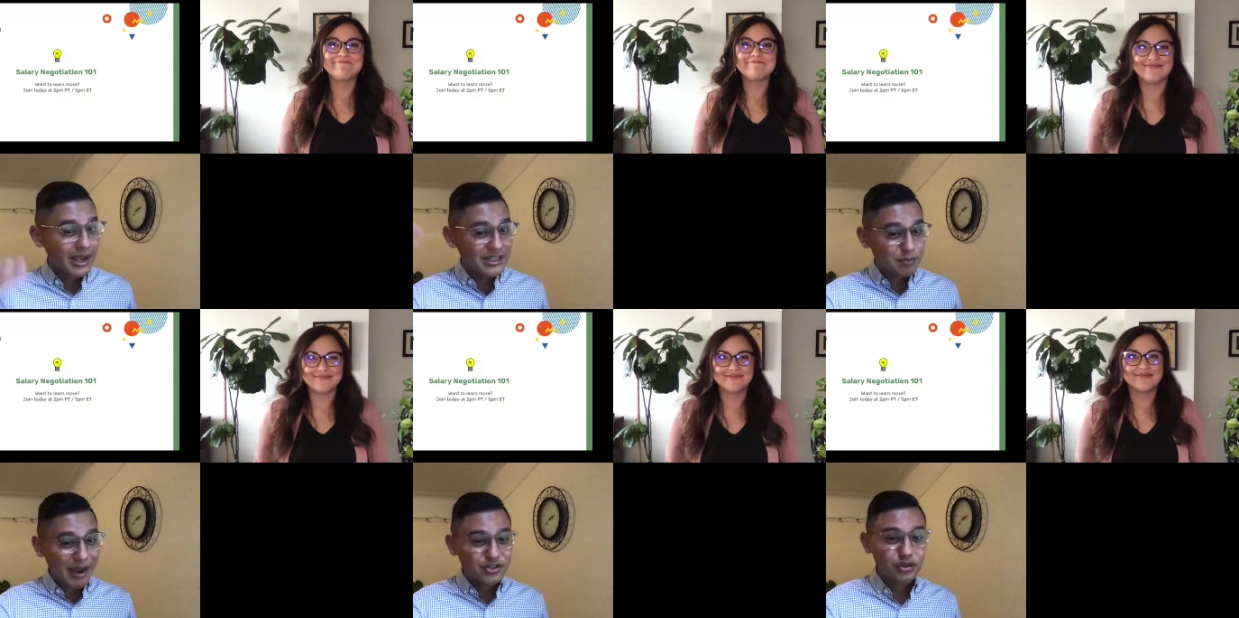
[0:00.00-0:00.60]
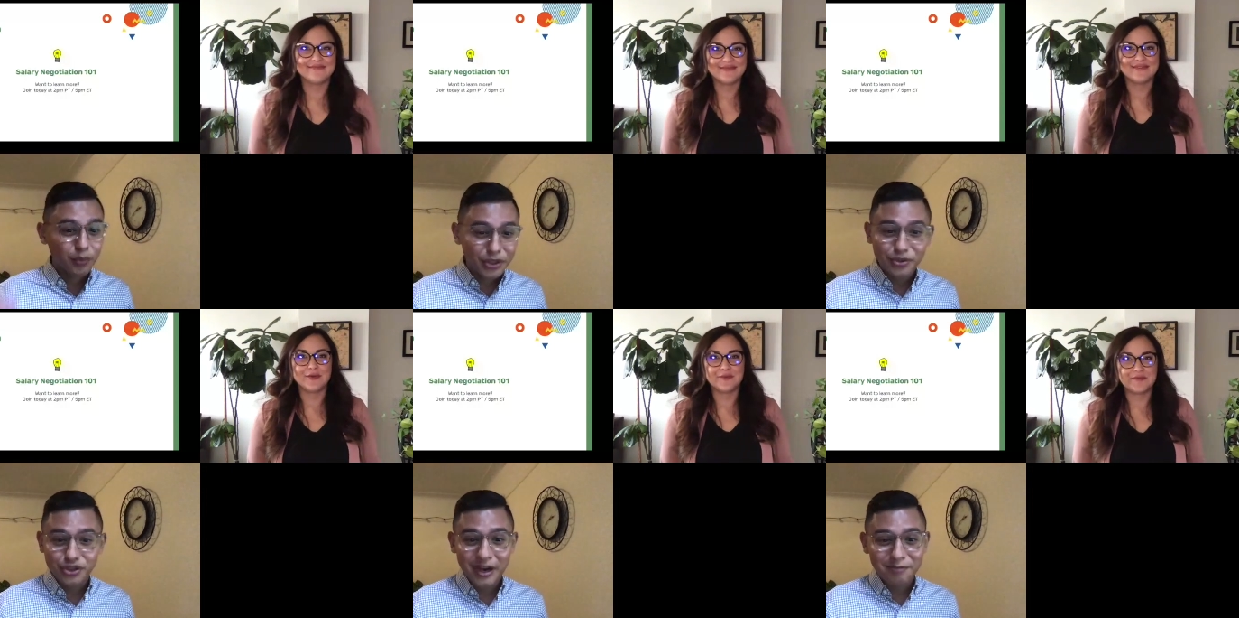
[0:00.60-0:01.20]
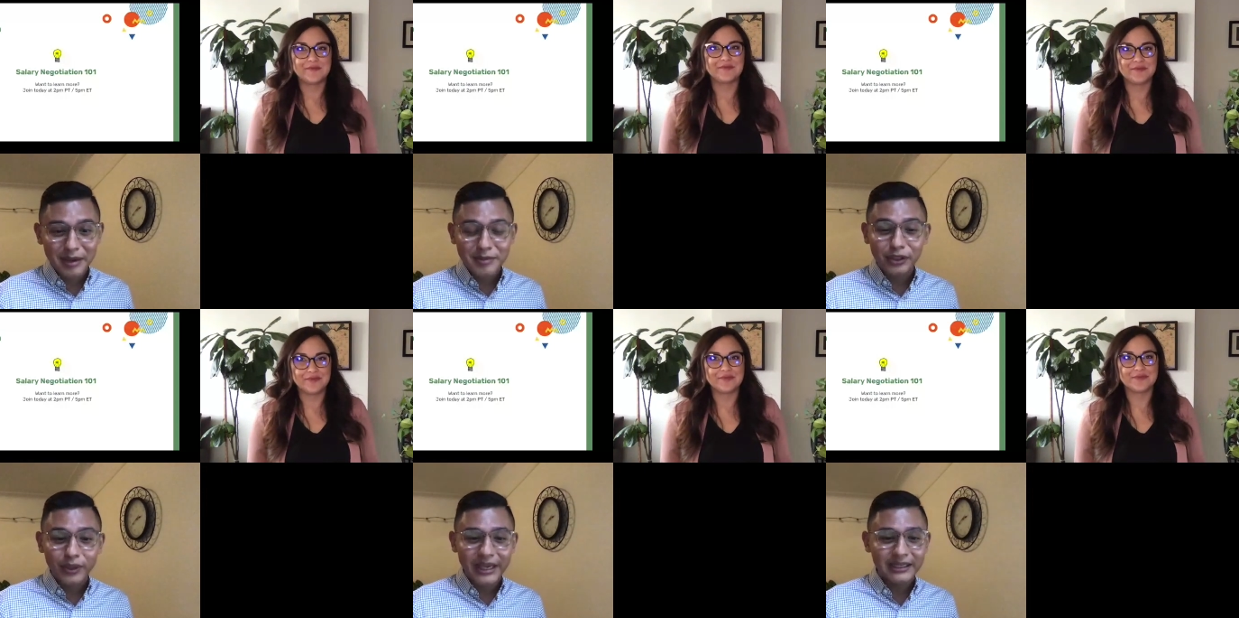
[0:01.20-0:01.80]
Speaker 1: especially when your job might be
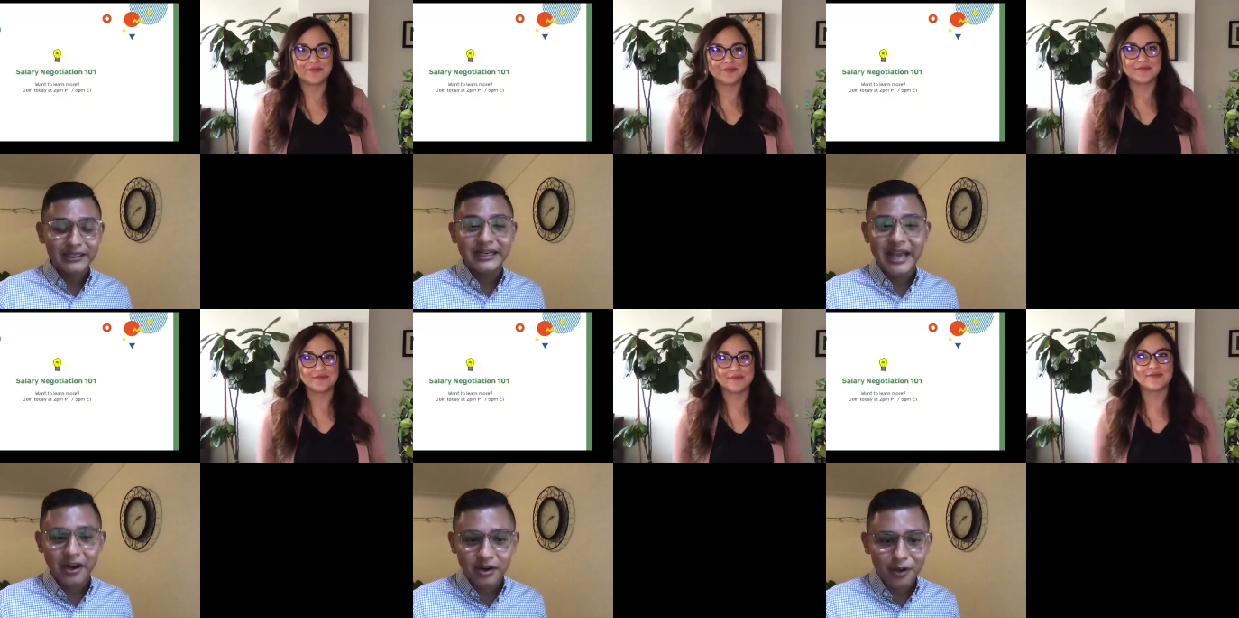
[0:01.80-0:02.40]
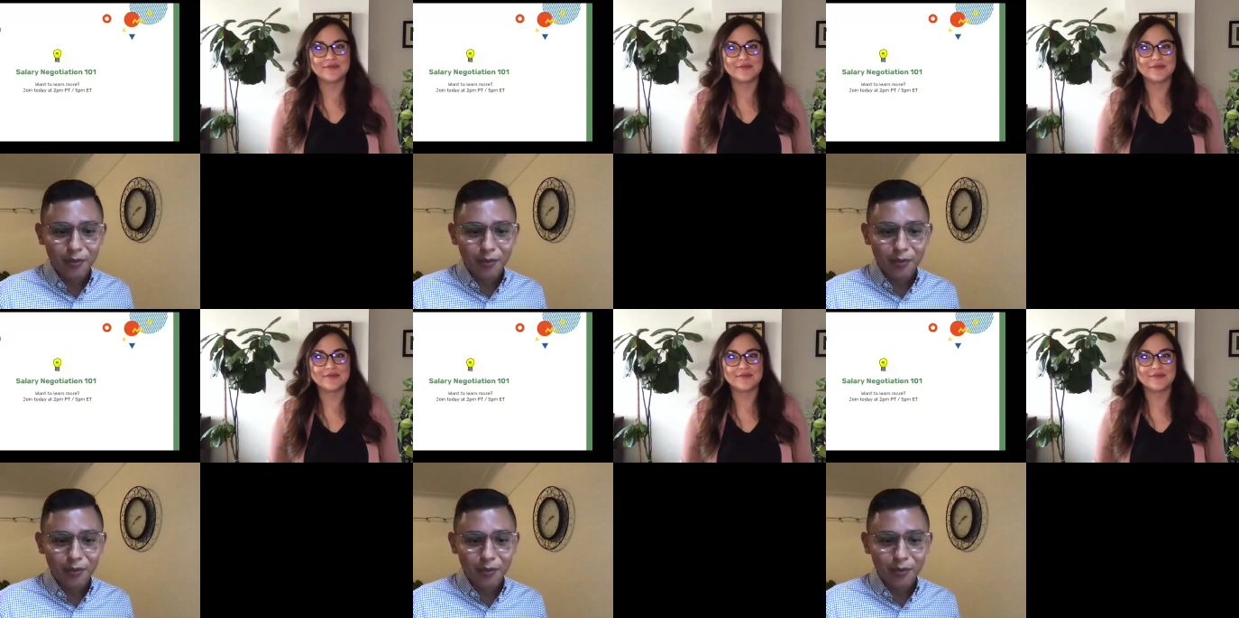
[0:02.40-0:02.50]
located in an area